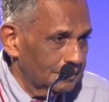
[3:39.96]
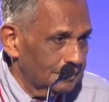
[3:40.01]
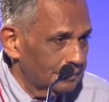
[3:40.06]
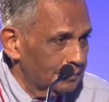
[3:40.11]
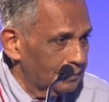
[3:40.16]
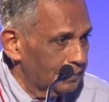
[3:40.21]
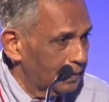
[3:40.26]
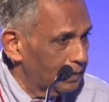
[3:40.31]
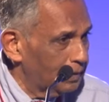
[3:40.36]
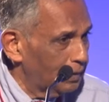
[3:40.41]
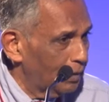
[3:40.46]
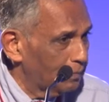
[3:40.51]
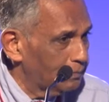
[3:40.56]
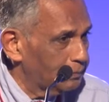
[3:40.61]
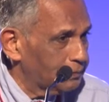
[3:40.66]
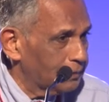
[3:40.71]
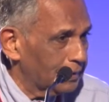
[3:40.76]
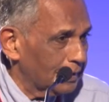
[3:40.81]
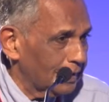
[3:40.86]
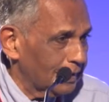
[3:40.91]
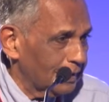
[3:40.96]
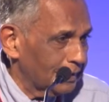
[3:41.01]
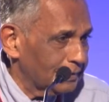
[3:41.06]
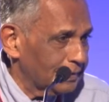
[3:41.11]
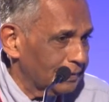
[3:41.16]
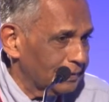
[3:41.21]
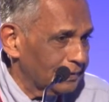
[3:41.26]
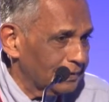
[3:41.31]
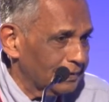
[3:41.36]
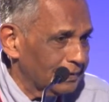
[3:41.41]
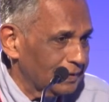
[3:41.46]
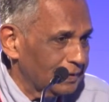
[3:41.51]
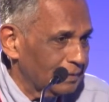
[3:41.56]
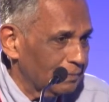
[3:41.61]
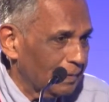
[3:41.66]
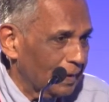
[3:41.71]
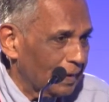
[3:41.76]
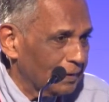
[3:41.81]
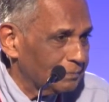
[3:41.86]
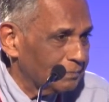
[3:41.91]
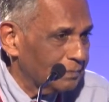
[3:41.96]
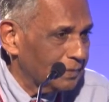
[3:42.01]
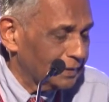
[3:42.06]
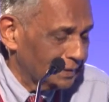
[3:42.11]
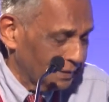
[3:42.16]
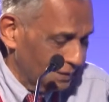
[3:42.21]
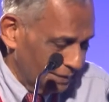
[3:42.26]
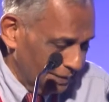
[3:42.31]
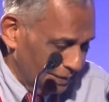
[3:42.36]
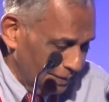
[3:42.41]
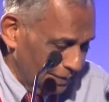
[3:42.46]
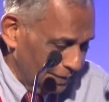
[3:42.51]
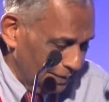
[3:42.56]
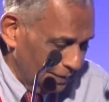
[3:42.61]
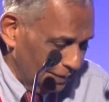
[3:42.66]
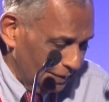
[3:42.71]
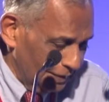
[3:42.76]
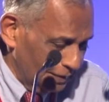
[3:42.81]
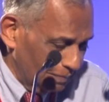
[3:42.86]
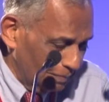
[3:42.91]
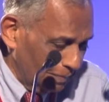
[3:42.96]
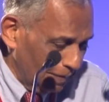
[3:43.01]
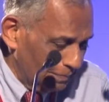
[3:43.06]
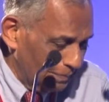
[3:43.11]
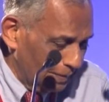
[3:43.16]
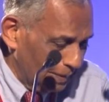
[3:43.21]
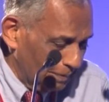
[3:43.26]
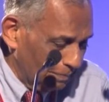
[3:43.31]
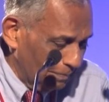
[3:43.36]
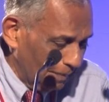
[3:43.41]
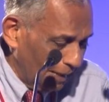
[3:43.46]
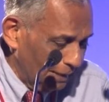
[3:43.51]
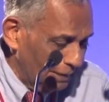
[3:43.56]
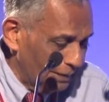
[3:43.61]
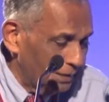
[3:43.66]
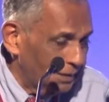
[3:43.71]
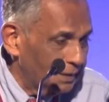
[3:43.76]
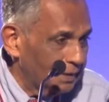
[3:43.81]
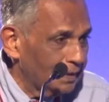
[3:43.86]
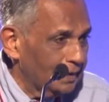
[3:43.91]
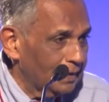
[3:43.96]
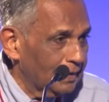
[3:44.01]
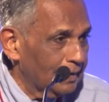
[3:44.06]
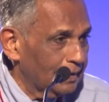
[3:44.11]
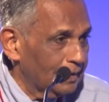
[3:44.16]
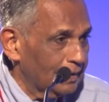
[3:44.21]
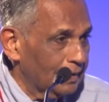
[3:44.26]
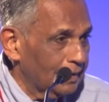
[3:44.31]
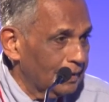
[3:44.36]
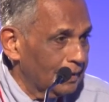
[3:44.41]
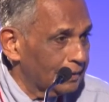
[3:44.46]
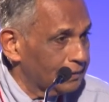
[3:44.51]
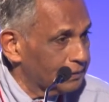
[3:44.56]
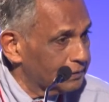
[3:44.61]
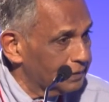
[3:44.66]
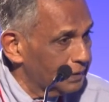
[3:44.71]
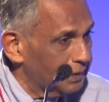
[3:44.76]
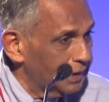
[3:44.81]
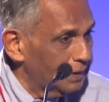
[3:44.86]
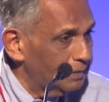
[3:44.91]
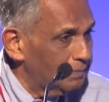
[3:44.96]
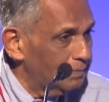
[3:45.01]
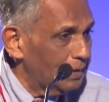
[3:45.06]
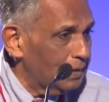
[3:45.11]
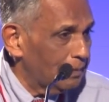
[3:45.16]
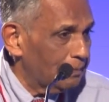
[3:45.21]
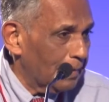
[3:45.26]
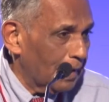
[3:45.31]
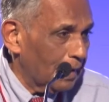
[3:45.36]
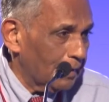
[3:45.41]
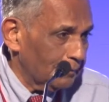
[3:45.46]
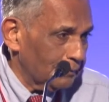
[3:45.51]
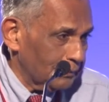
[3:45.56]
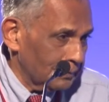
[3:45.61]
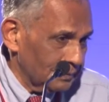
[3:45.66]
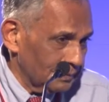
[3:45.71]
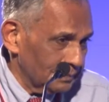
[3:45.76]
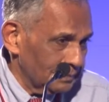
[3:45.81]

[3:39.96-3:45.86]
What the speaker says: Very obsolete department in the public mind, extremely powerful.